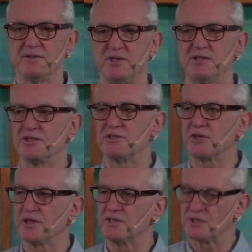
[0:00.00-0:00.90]
Jesus
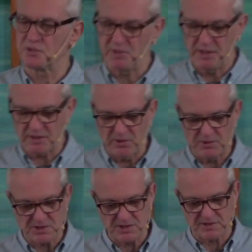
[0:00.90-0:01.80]
took his three
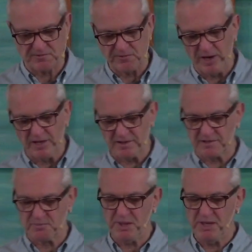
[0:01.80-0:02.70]
closest
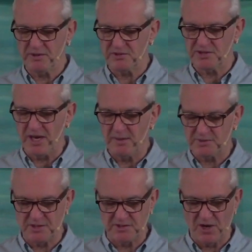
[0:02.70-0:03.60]
friends, Peter, James,
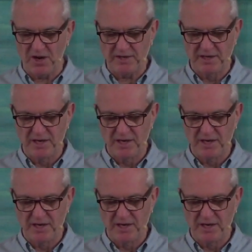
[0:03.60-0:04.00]
and John,